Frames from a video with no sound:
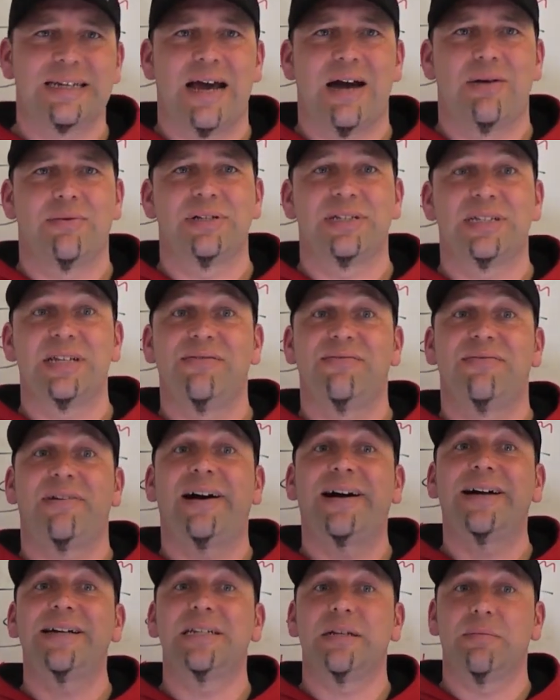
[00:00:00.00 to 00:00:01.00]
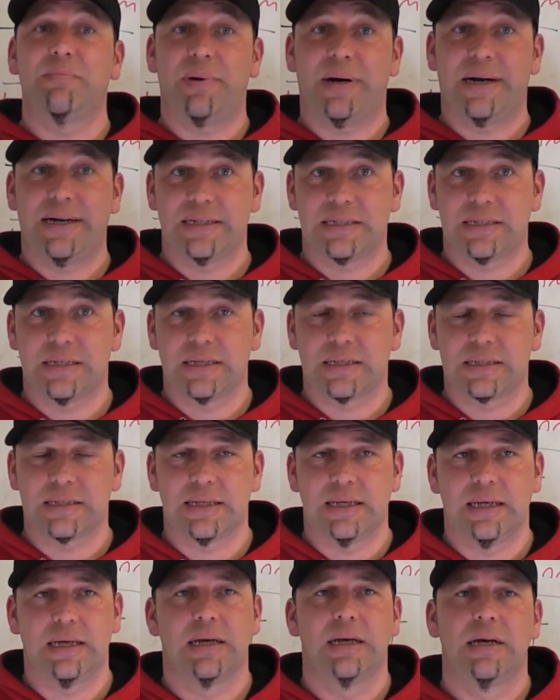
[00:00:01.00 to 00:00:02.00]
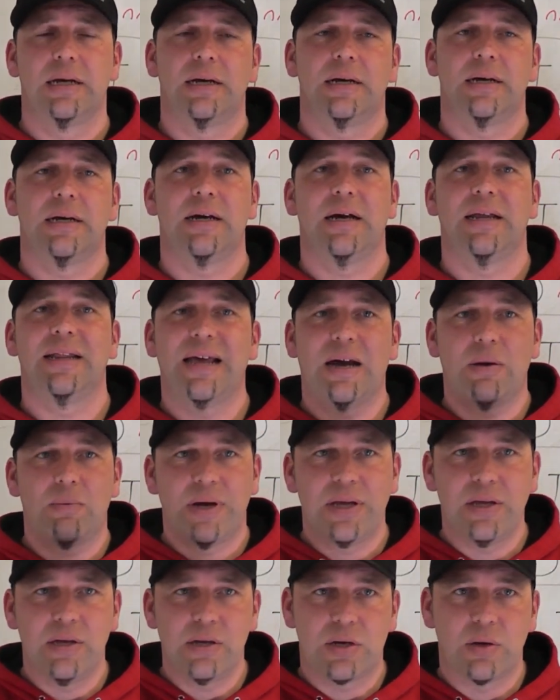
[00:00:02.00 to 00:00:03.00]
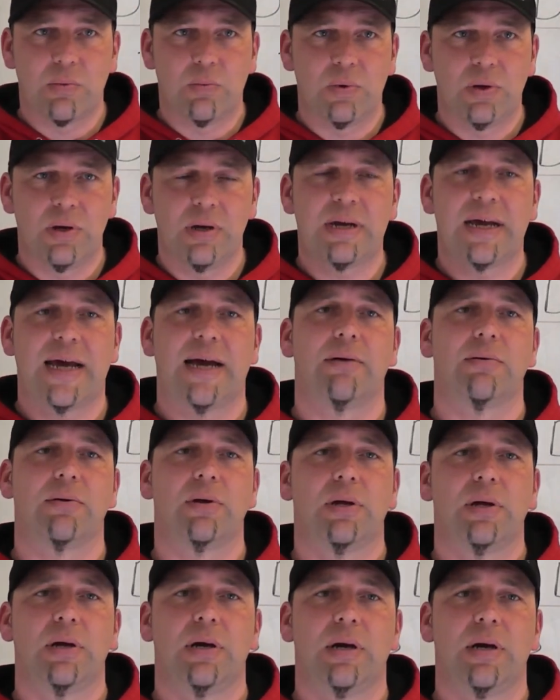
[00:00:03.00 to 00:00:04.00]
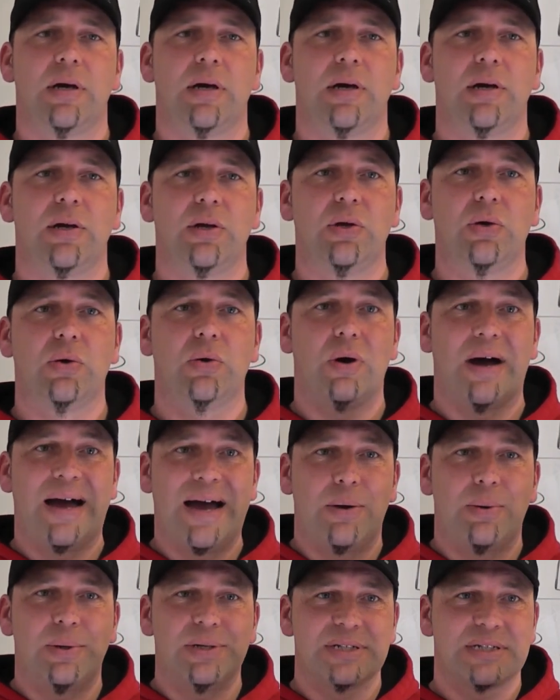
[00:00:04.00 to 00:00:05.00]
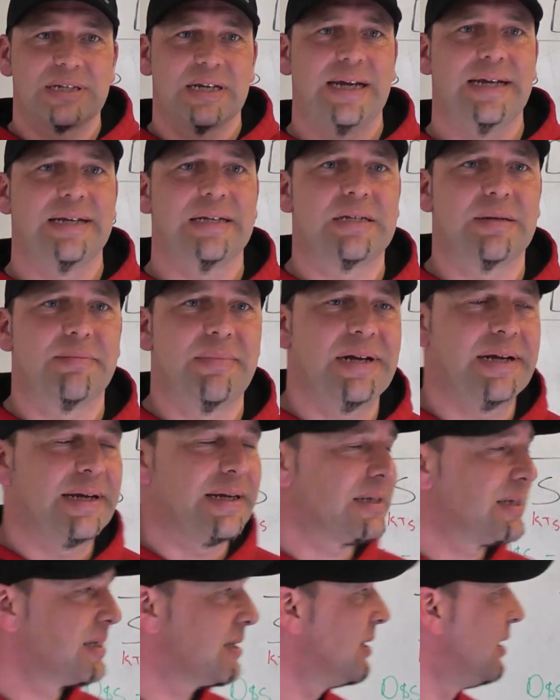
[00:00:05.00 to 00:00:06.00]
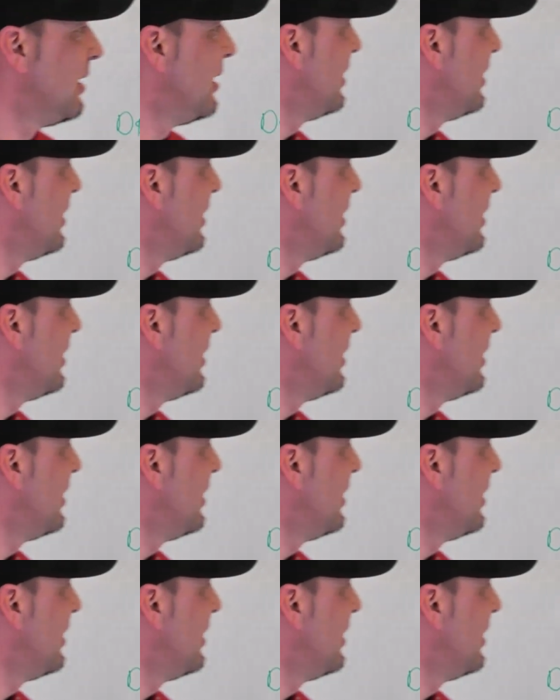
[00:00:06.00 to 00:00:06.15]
hours divided by 60. And that way you can work out your hours into minutes.